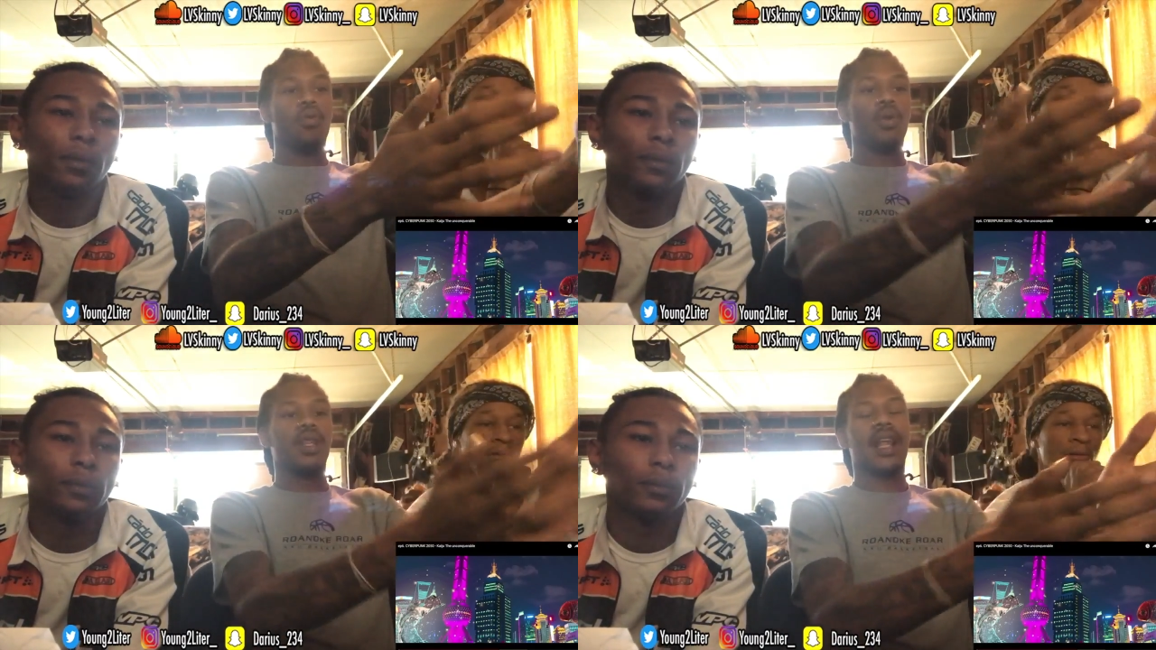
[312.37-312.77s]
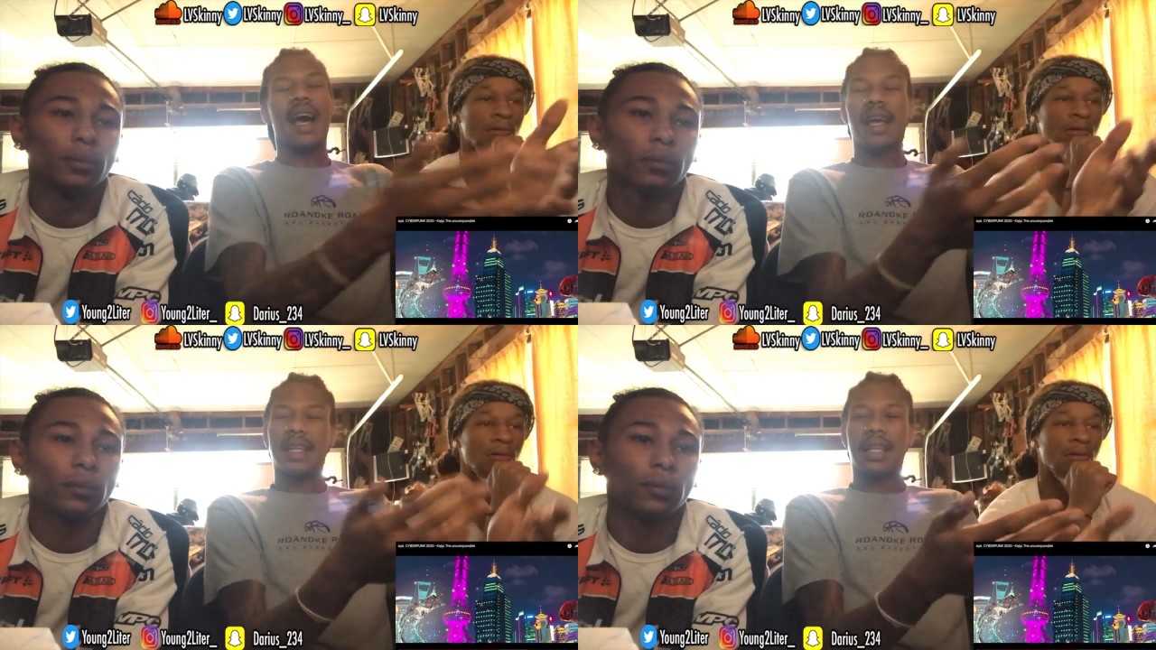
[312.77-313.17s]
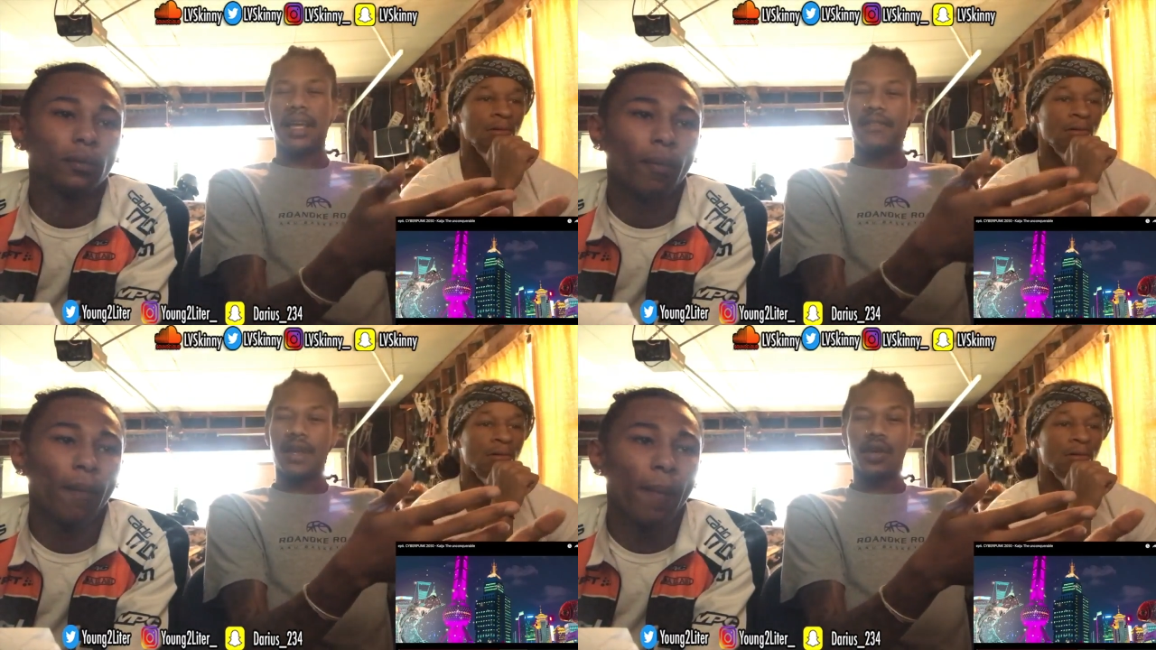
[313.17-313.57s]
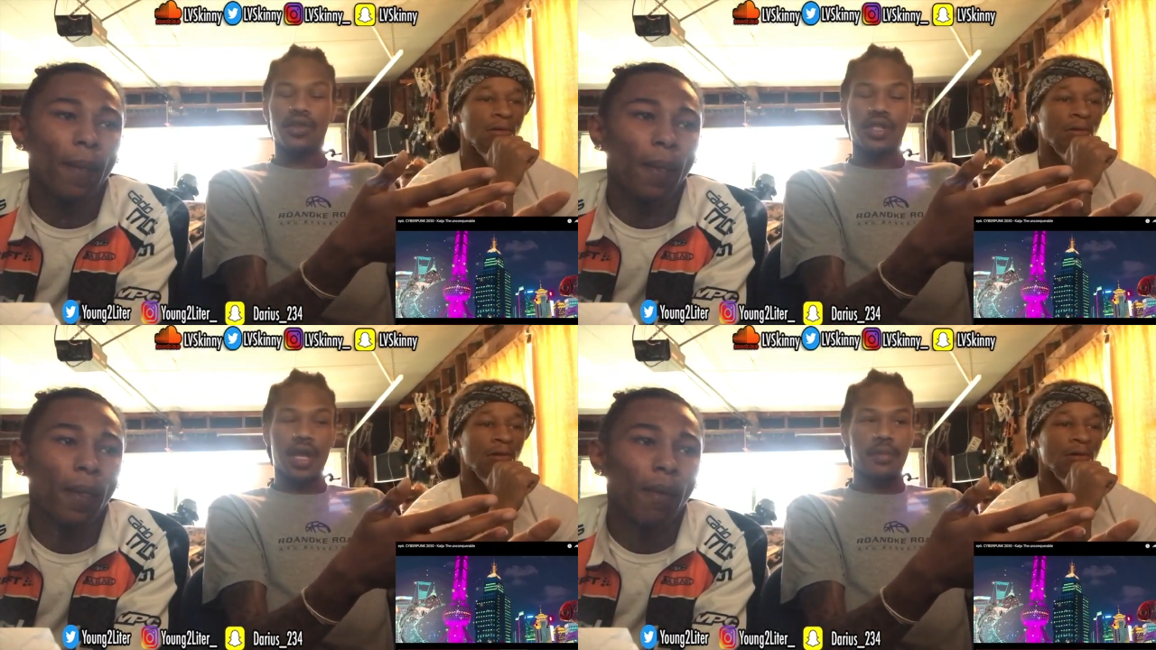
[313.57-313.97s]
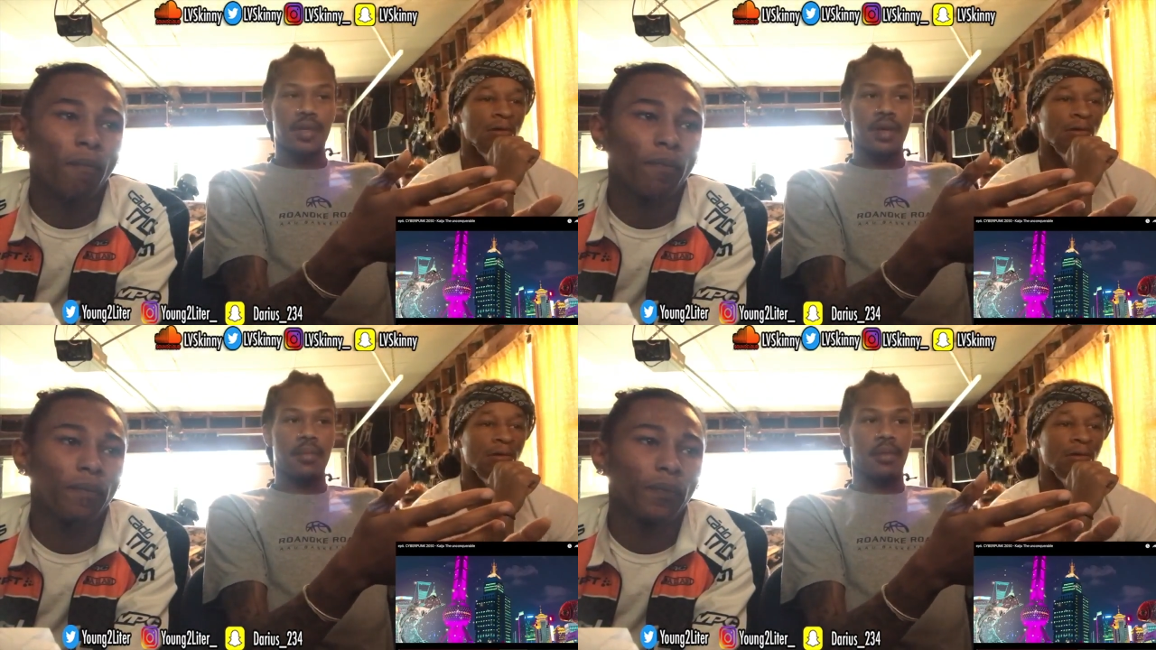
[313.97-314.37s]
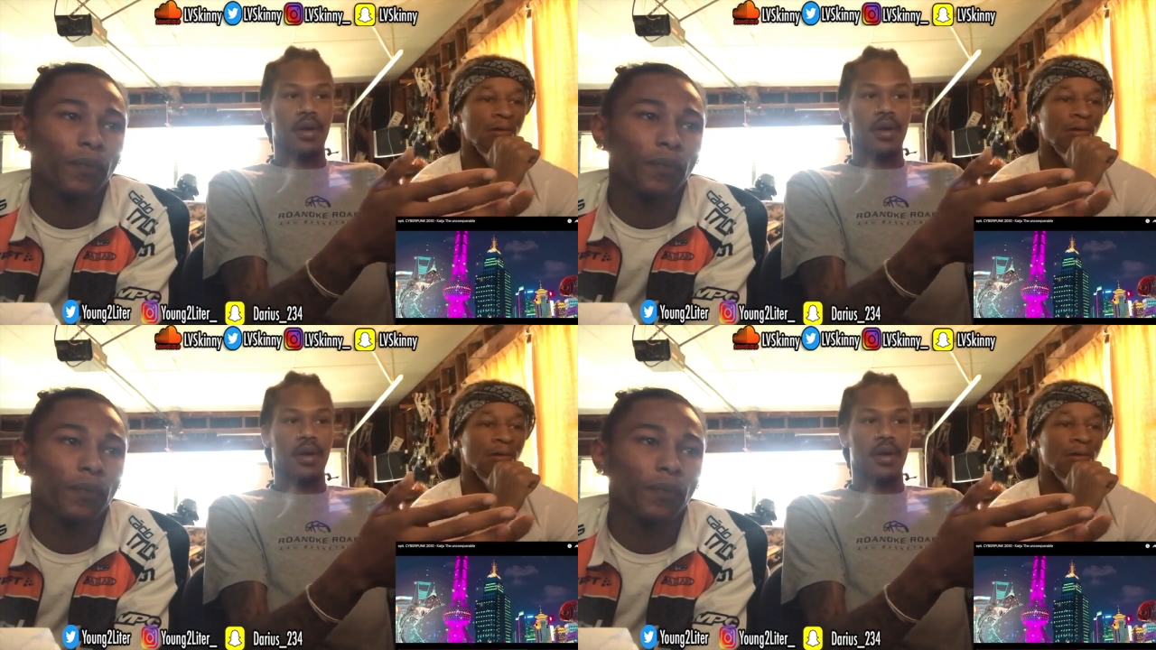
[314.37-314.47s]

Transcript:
Speaker 1: online living or something,